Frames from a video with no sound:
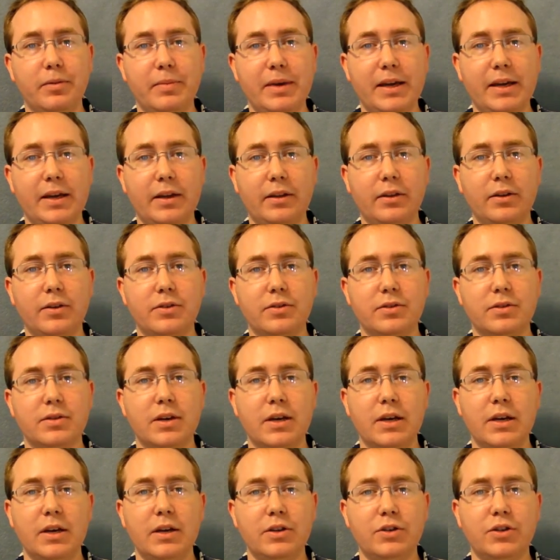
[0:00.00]
making
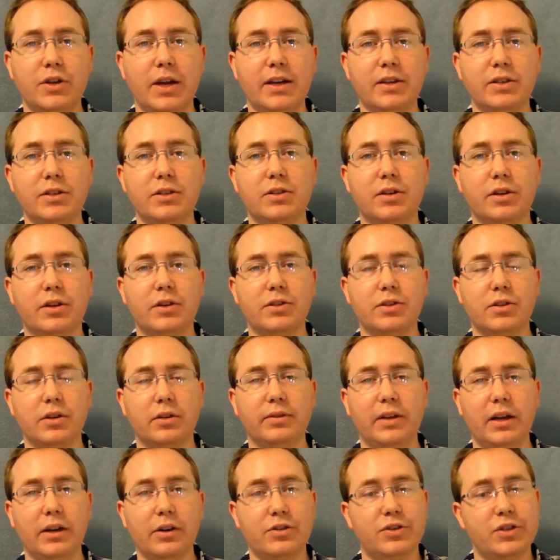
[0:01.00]
those changes to
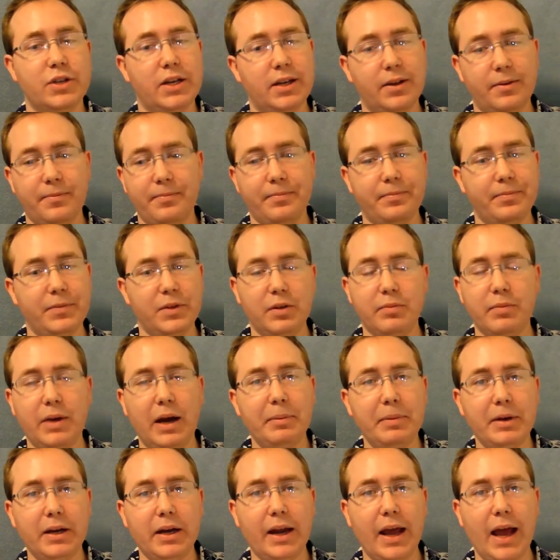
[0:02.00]
conserve energy, you
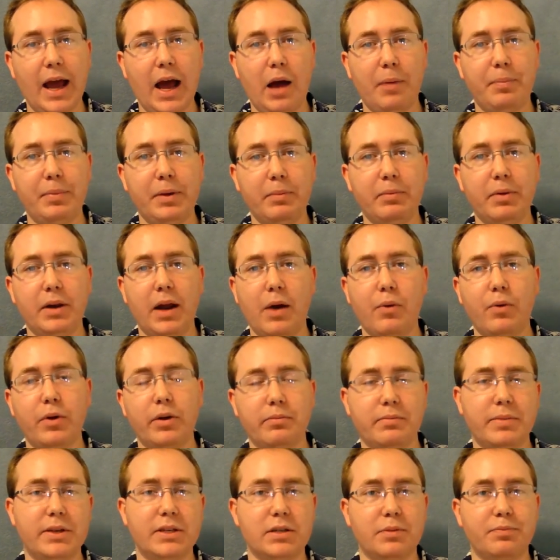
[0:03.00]
might be unhappy, but I
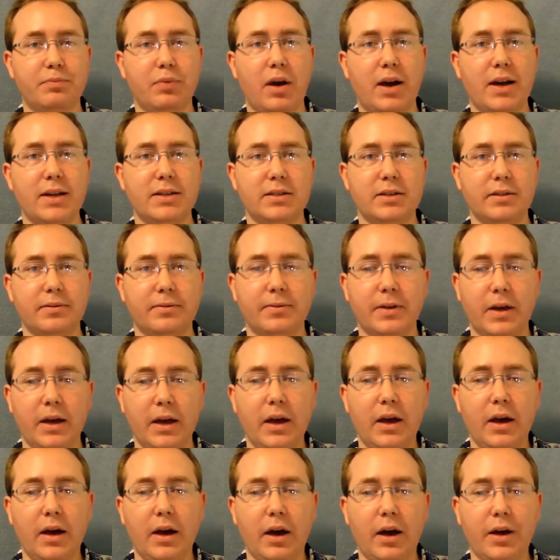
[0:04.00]
wouldn't be surprised
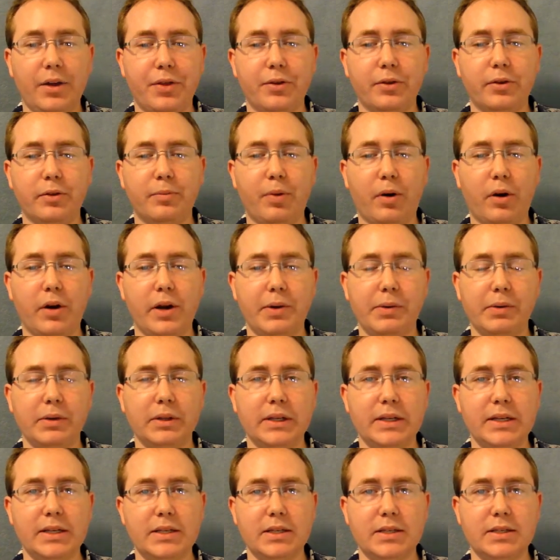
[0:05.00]
if a third-party
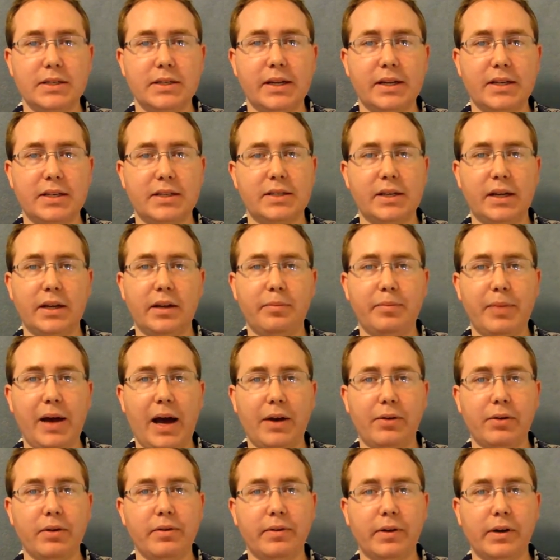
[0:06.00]
releases an extended
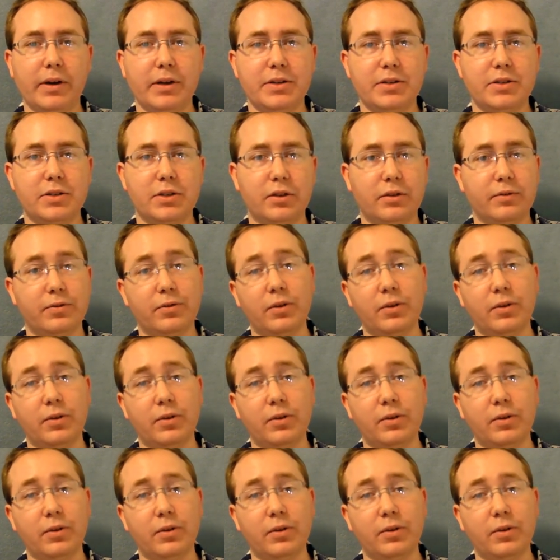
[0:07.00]
battery very soon.